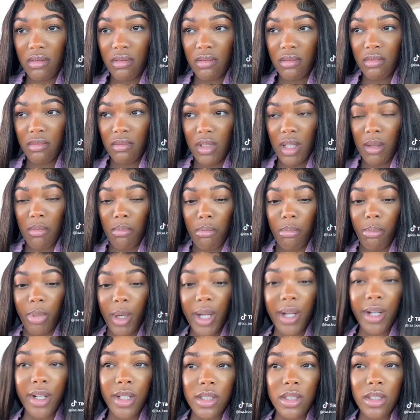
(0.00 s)

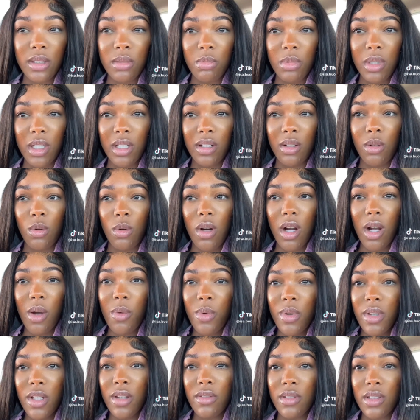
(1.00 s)
embarrassment or I
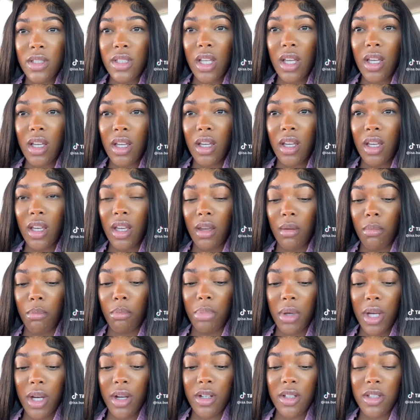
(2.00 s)
wouldn't even say
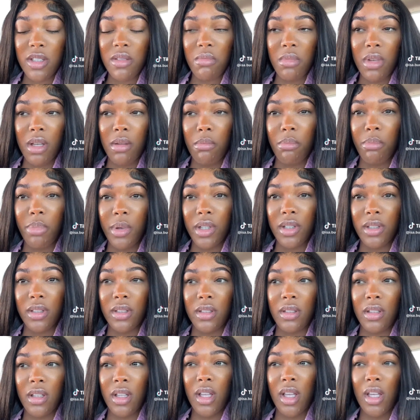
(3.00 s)
embarrassment, but
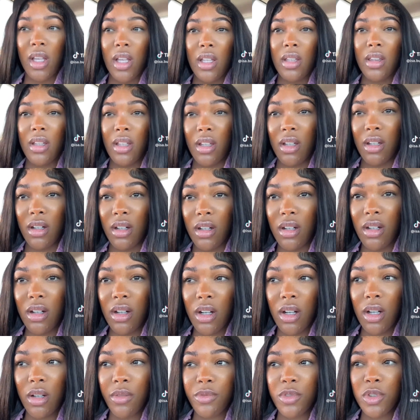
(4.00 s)
the
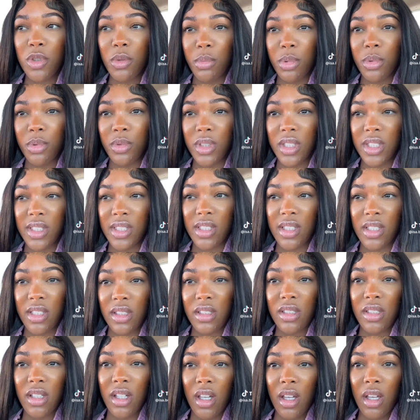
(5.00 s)

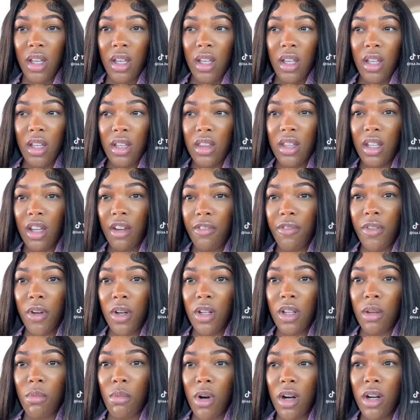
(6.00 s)
uncomfortableness that
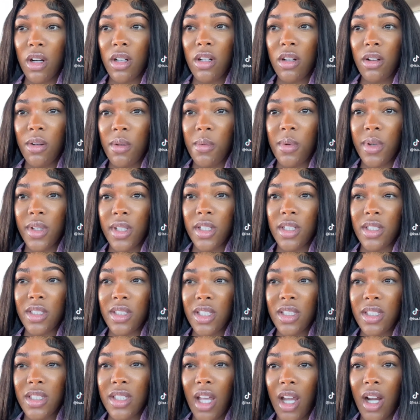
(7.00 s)
Funny Marco was.
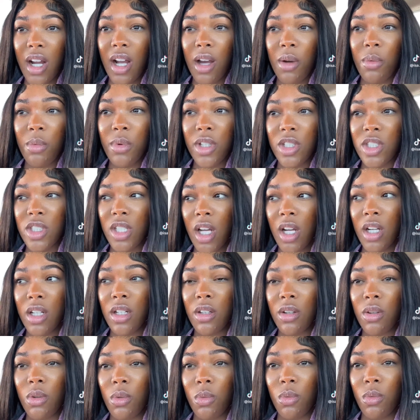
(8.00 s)
It's like I wish I
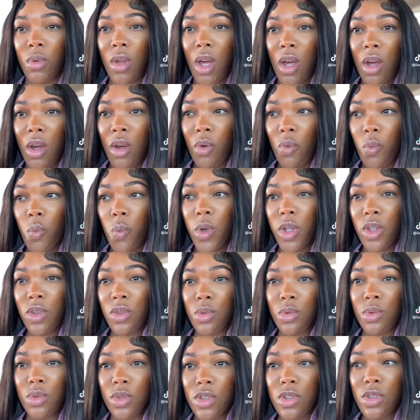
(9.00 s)
could have went
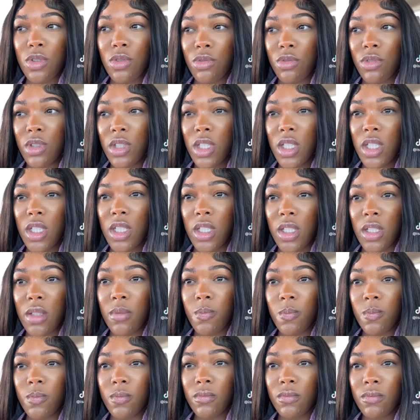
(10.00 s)
through the screen
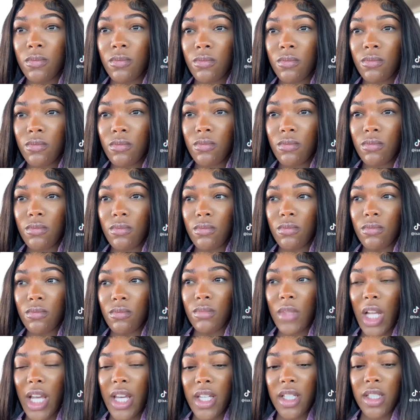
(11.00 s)

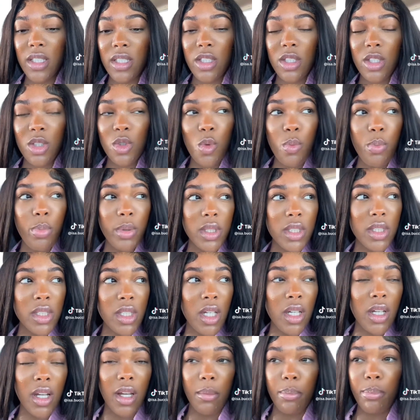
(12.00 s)
and
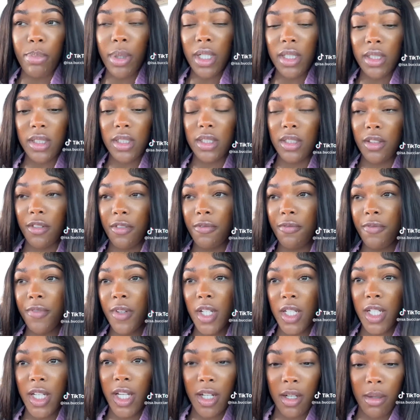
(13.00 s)
supersonic punched the
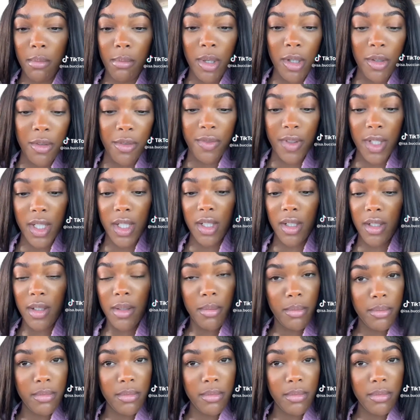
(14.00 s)
fuck out of both of them.